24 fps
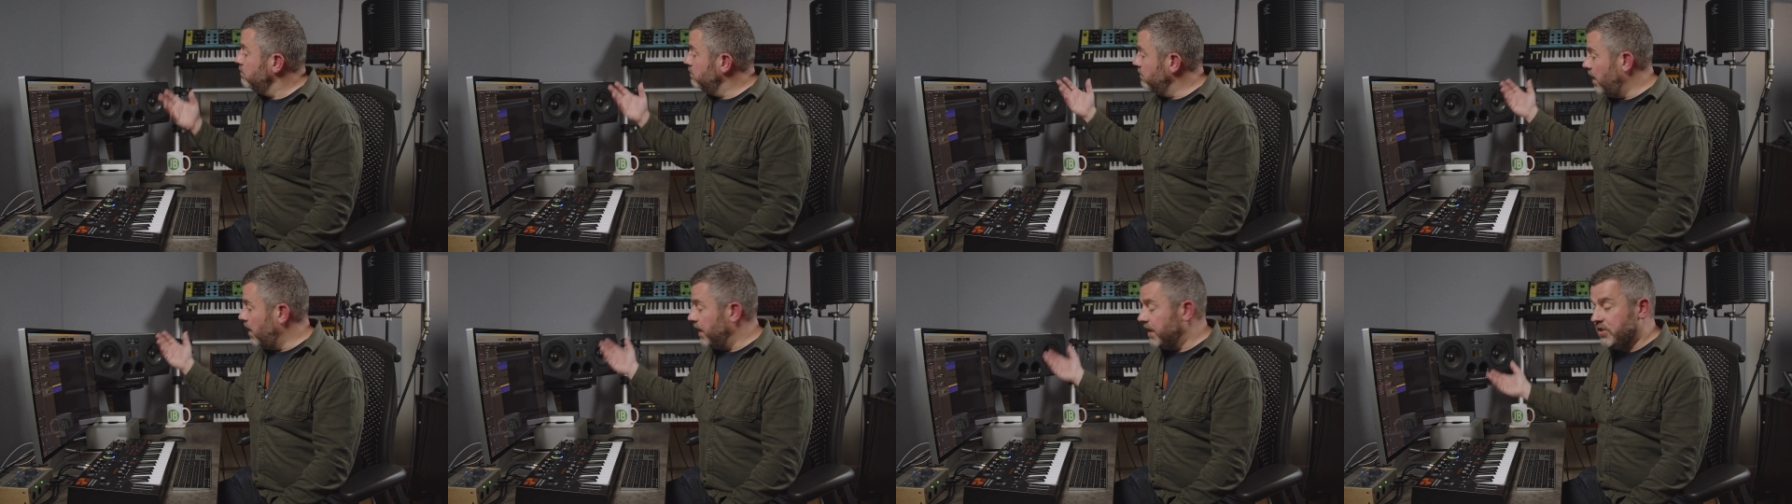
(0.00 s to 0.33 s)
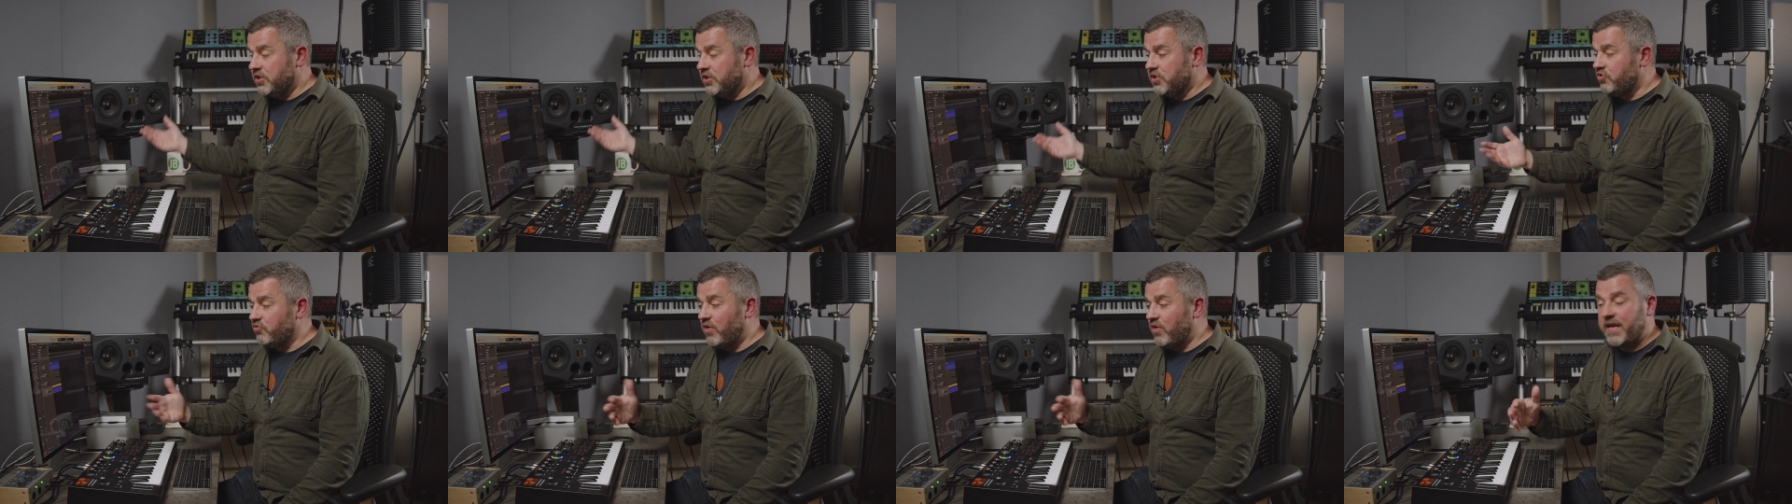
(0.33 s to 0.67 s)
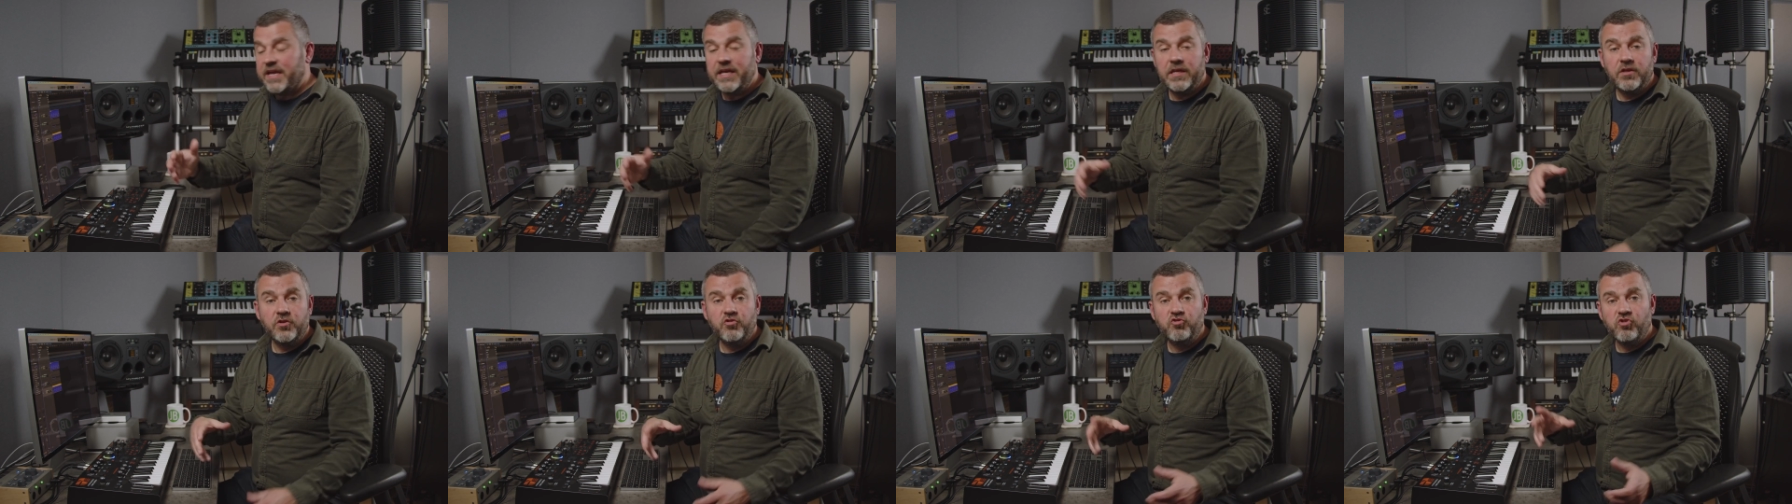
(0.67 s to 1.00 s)
I can just drag
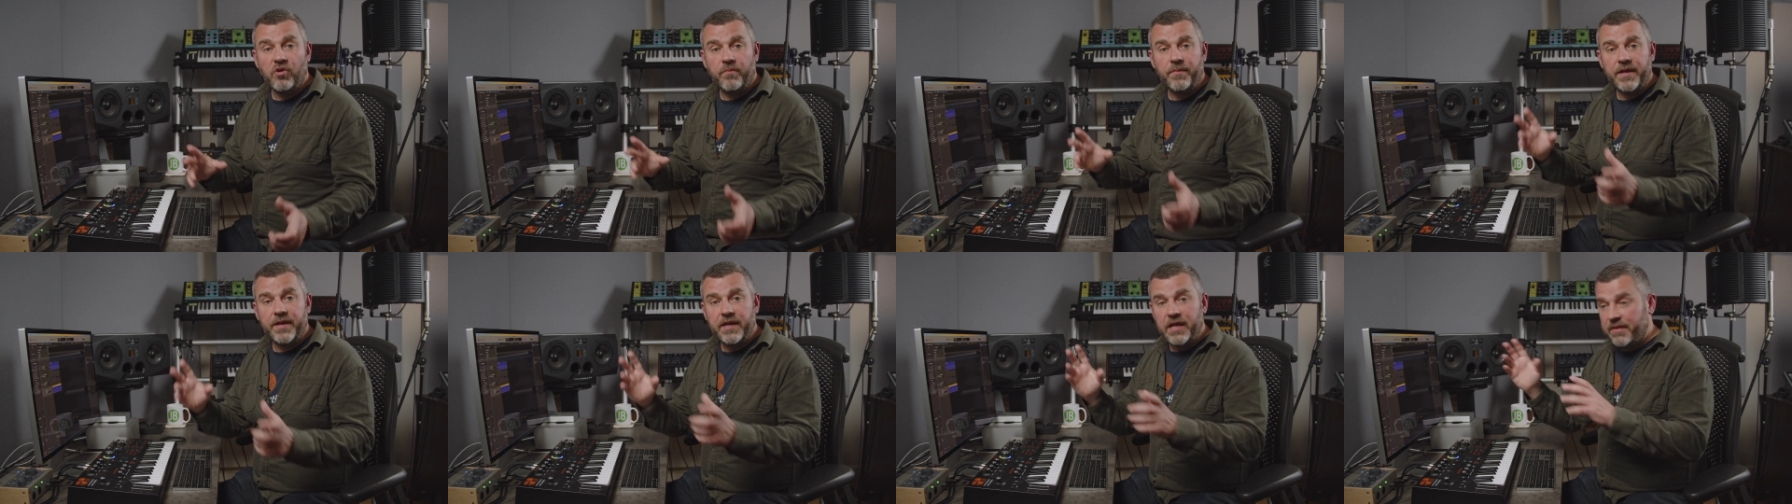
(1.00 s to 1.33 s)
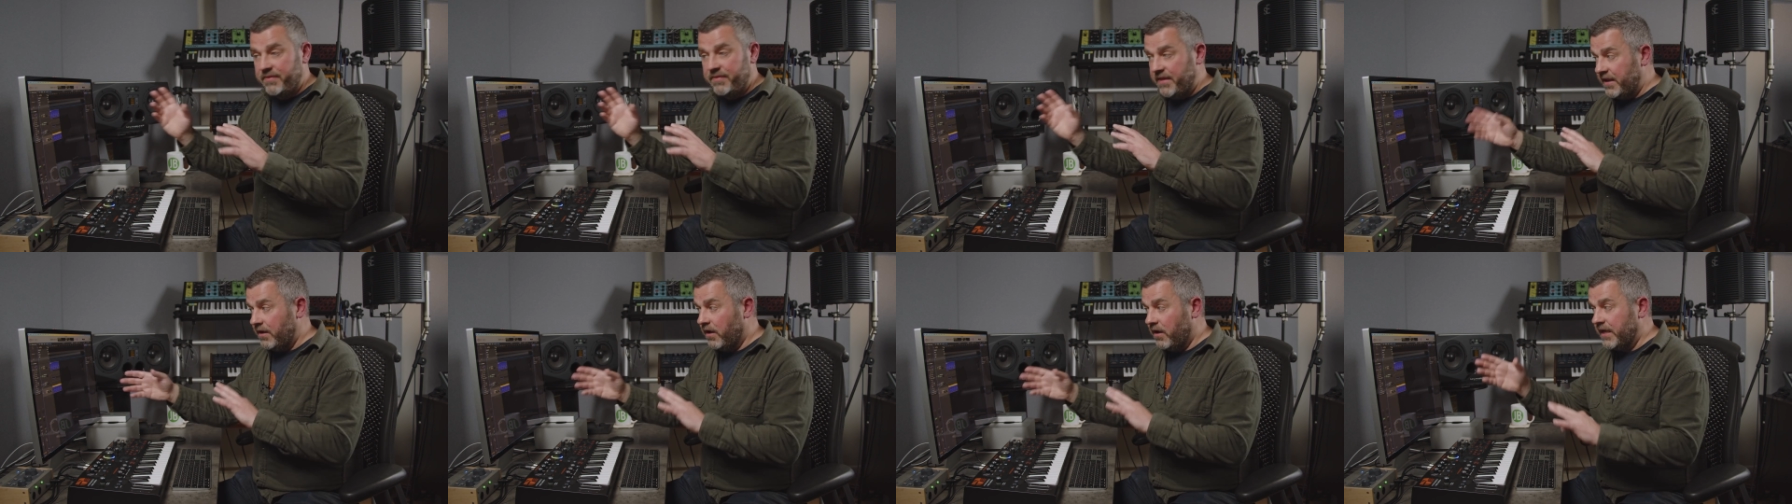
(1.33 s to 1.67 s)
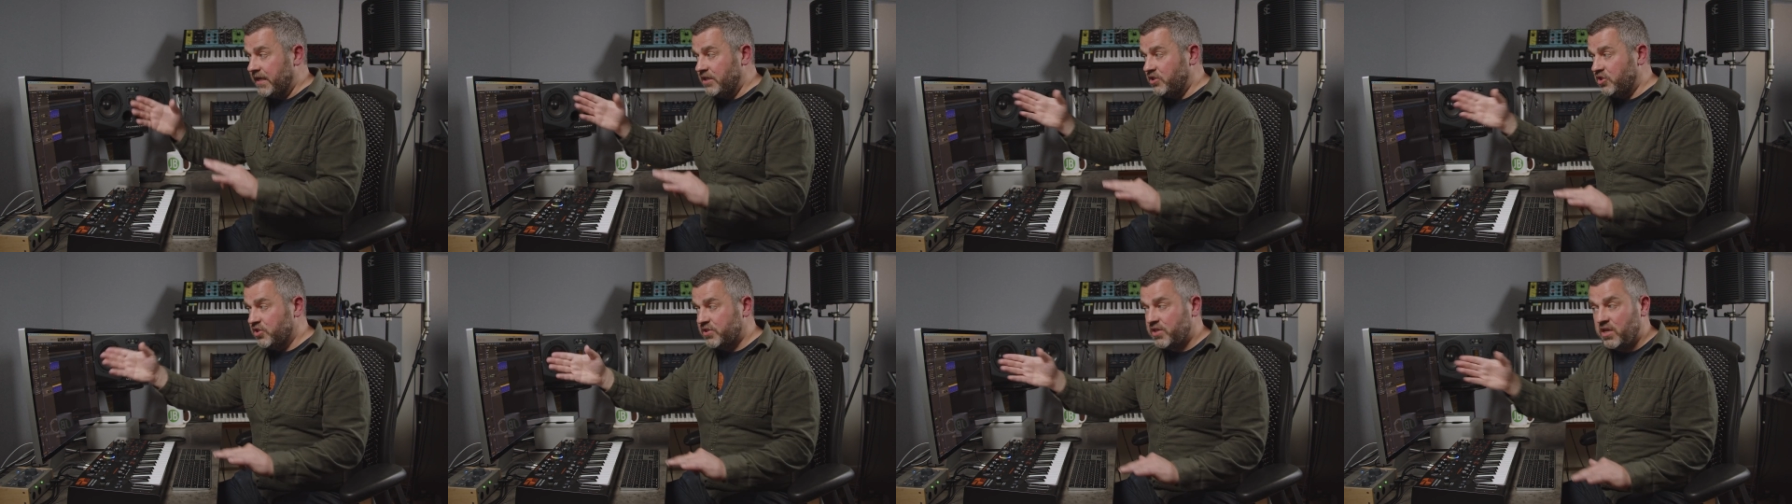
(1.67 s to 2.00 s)
it and drop it, and then I
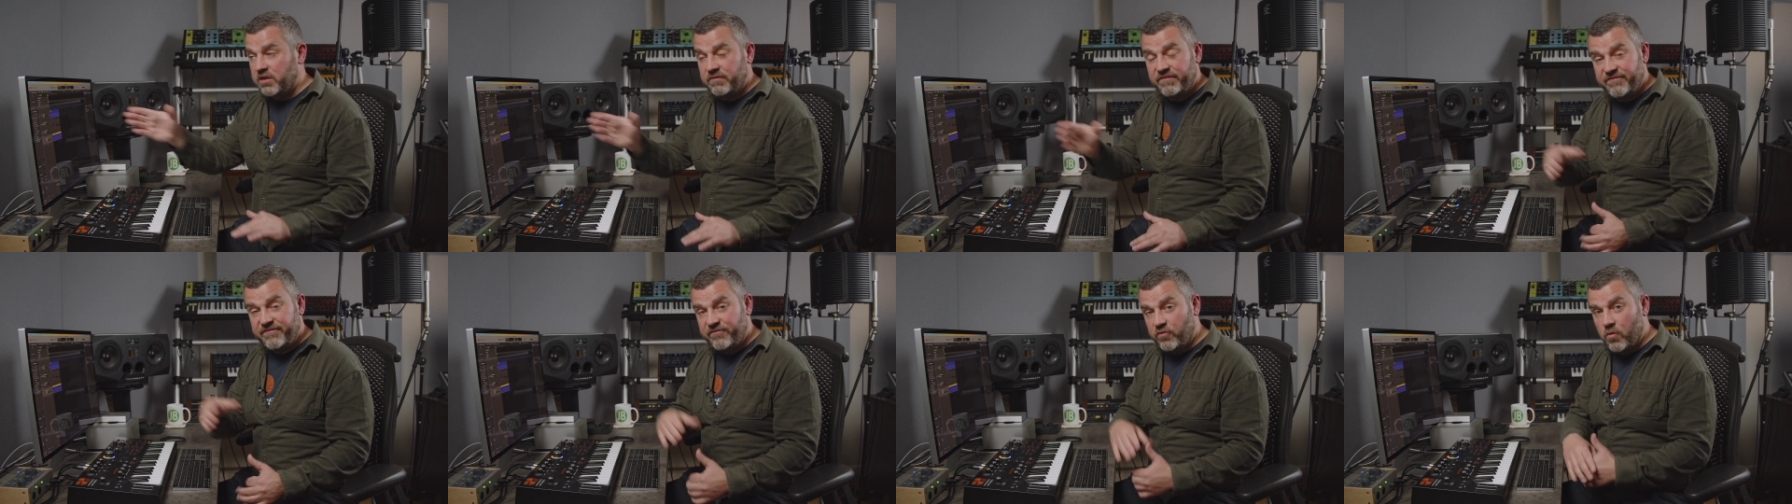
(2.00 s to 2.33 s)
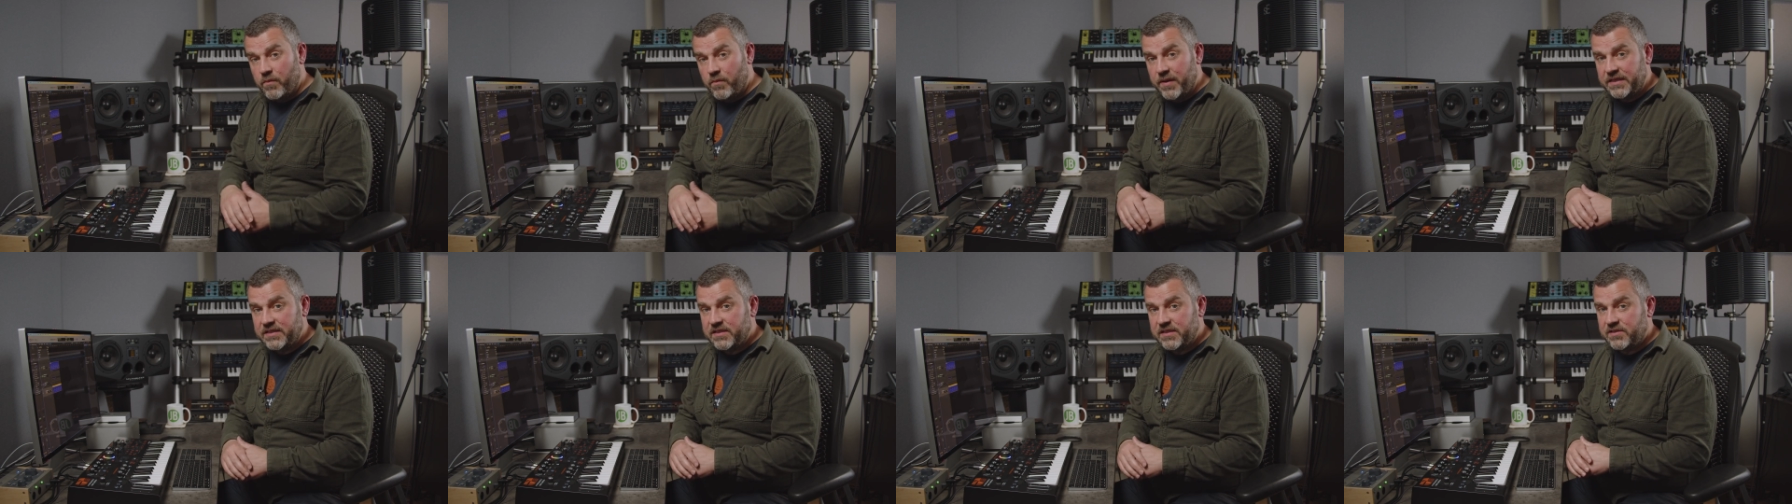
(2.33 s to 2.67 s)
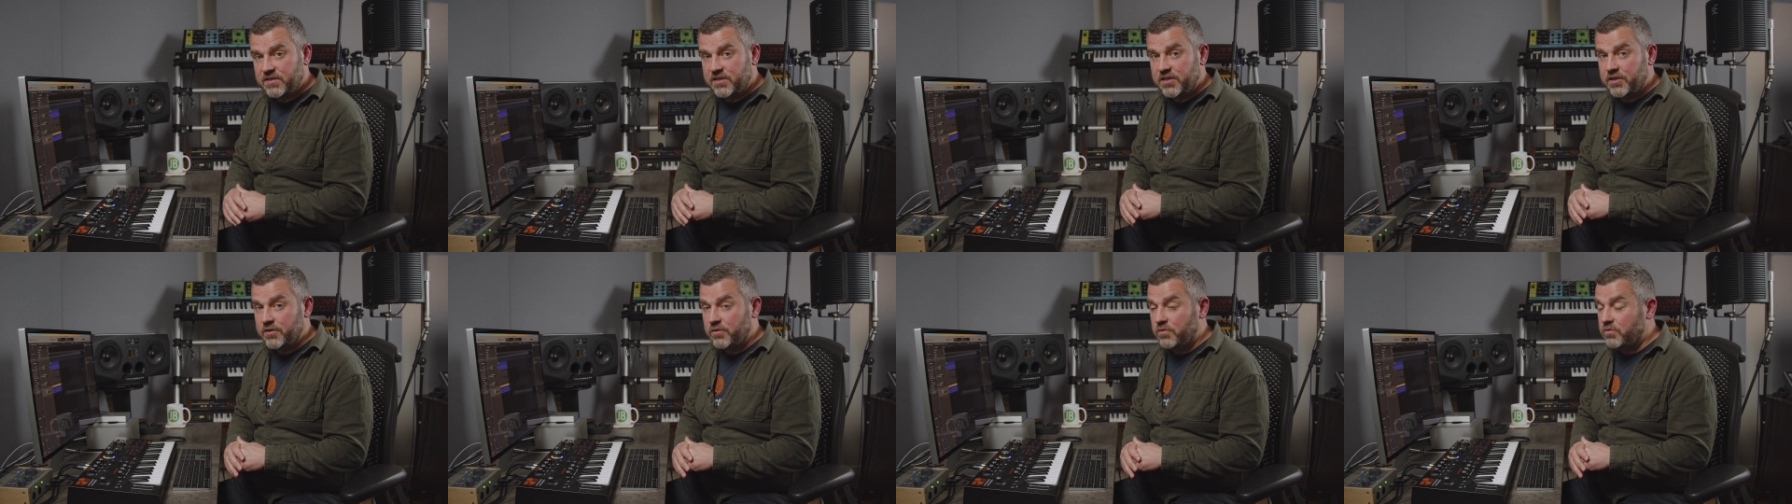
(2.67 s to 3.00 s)
can just conform it
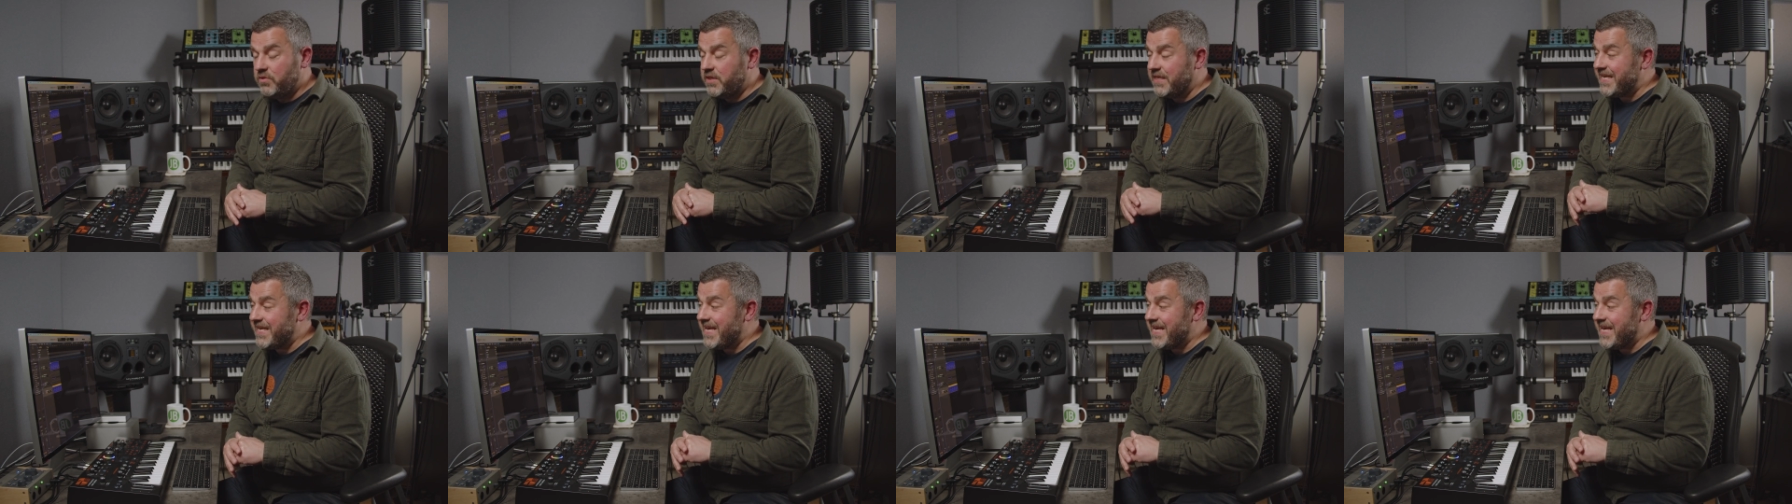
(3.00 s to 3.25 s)
to the